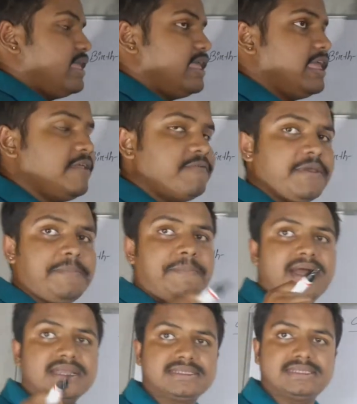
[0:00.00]
if a
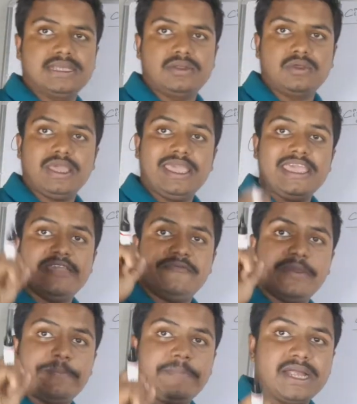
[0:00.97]
person, okay,
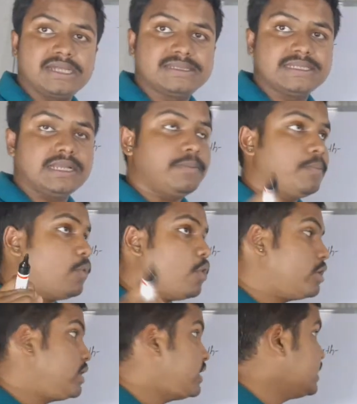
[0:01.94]
if a person
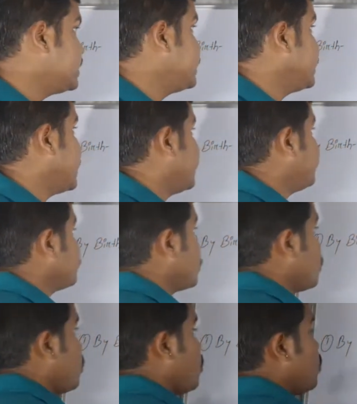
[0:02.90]
born in India
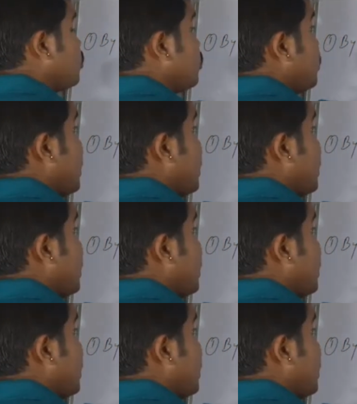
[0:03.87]
on or